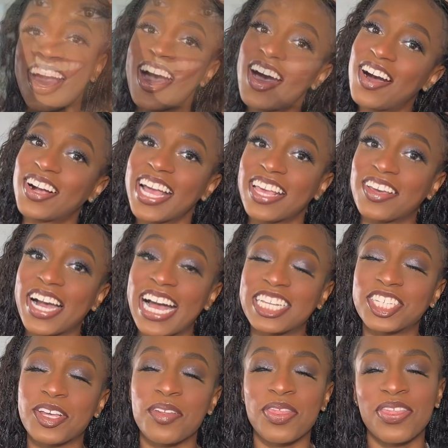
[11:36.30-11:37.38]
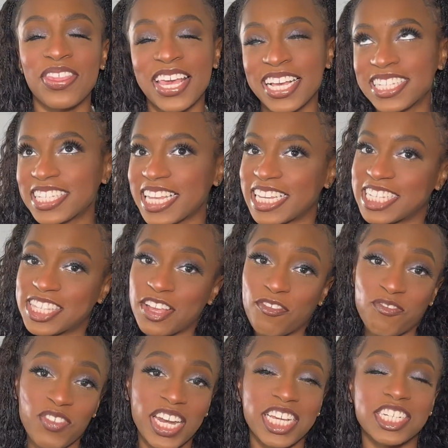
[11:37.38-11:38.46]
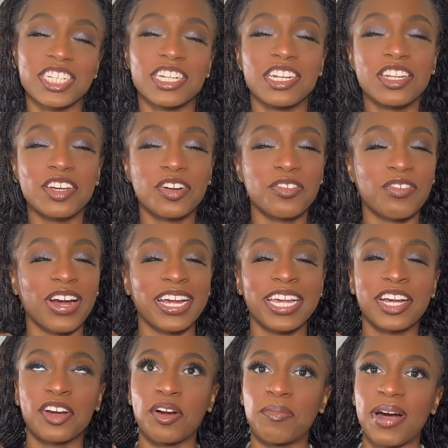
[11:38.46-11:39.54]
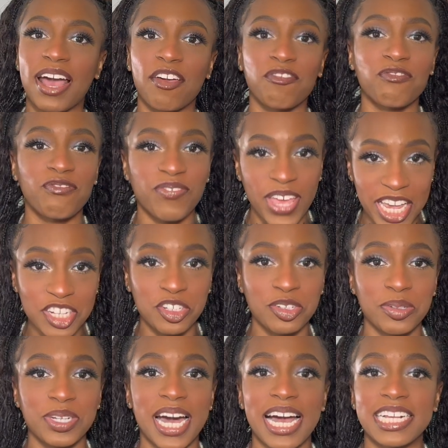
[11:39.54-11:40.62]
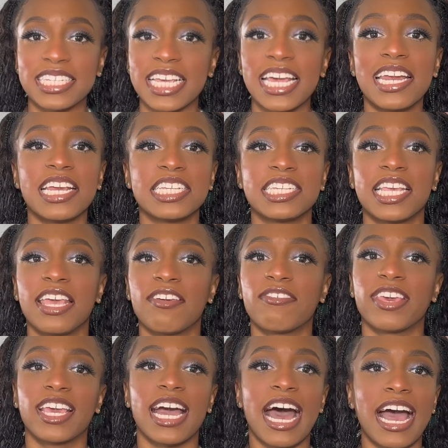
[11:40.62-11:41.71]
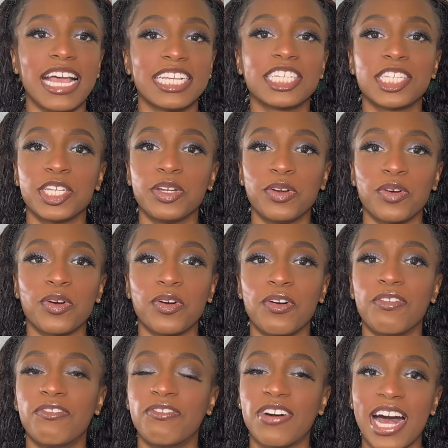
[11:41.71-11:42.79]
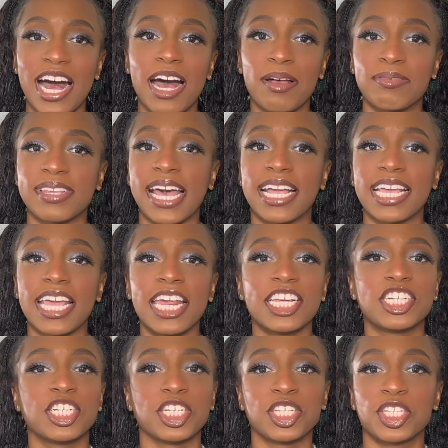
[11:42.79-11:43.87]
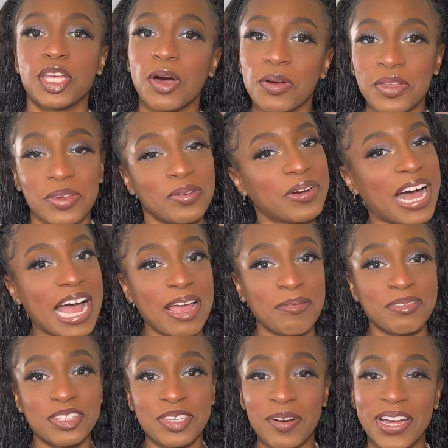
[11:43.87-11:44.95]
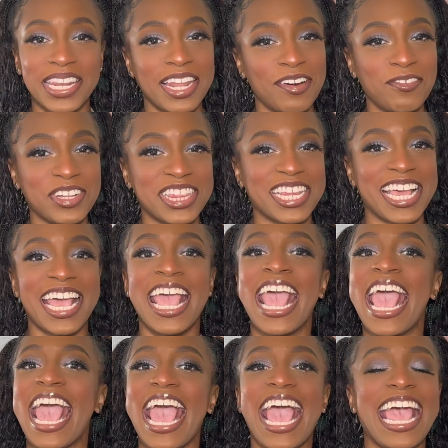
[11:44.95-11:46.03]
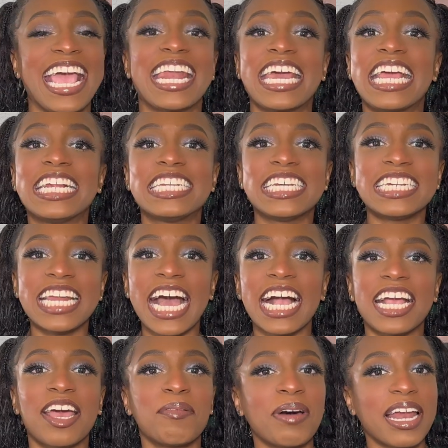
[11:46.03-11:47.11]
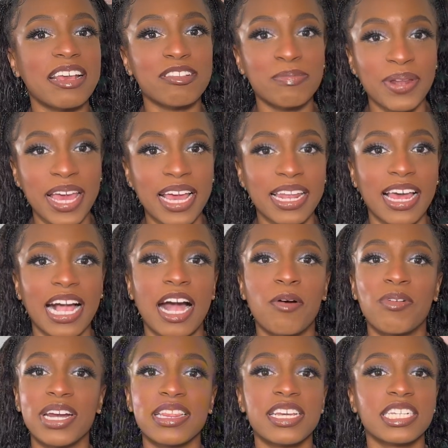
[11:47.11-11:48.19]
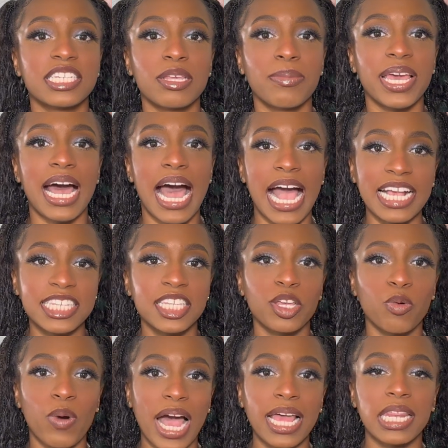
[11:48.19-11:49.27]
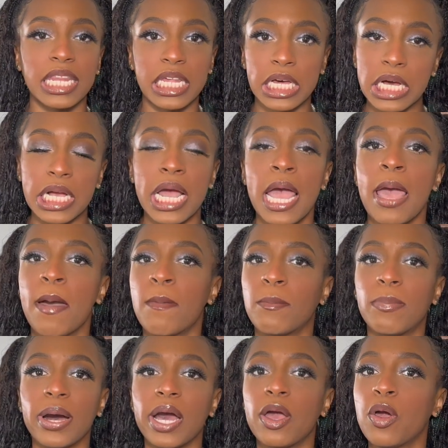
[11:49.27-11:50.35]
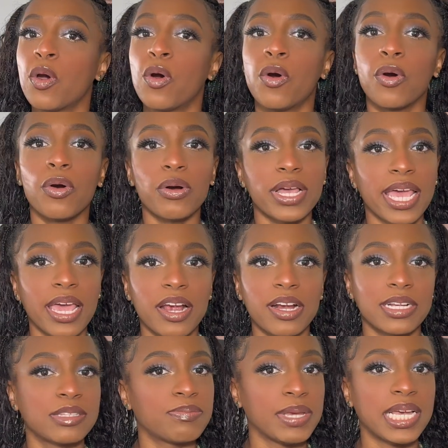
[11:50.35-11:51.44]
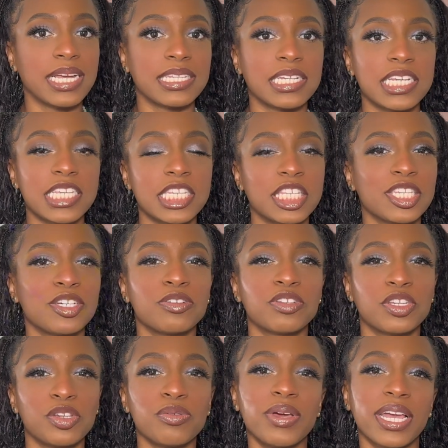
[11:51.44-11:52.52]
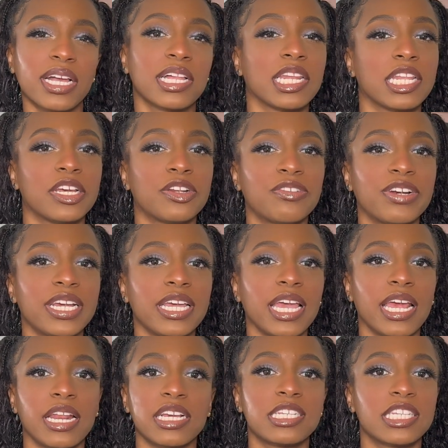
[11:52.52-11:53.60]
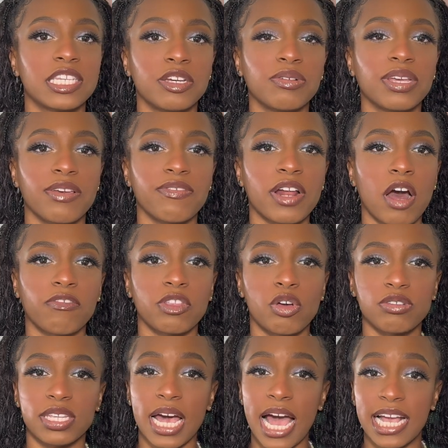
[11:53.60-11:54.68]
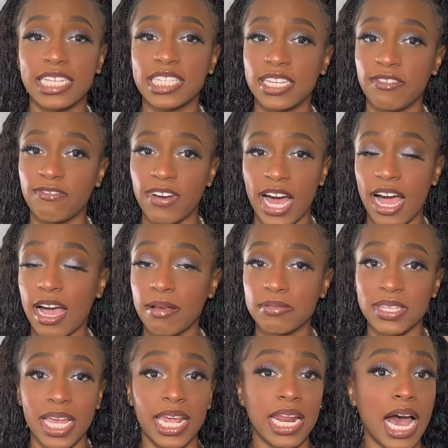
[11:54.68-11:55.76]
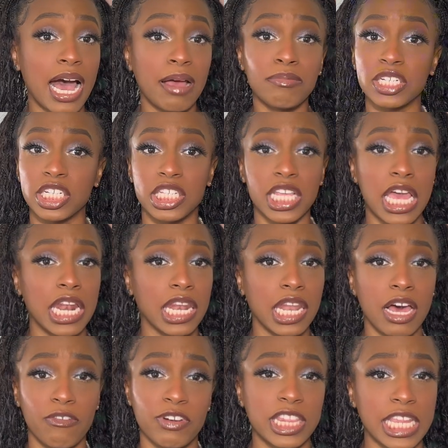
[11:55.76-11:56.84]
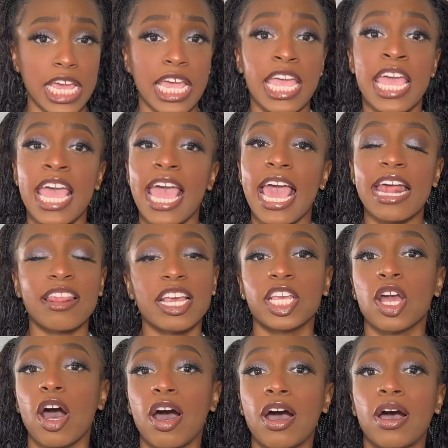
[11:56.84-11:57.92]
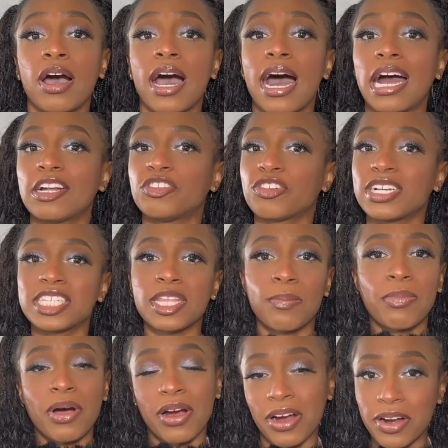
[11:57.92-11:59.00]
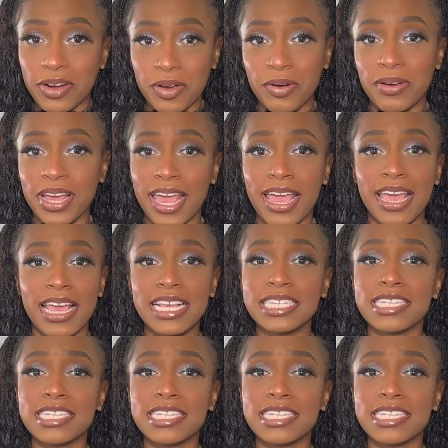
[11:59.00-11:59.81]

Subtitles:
Okay, you guys, so this is the finished look right here on my face, you guys. It is giving icy girl vibes. Like, it is just so cute. I am so in love with it. And it did not come out as planned. Like, I wanted this to be an icy white look. But who cares, because it is still cute and glittery, and it's still giving off those icy vibes. And I'm just in love with it. And then, y'all, I dressed the part, okay? It's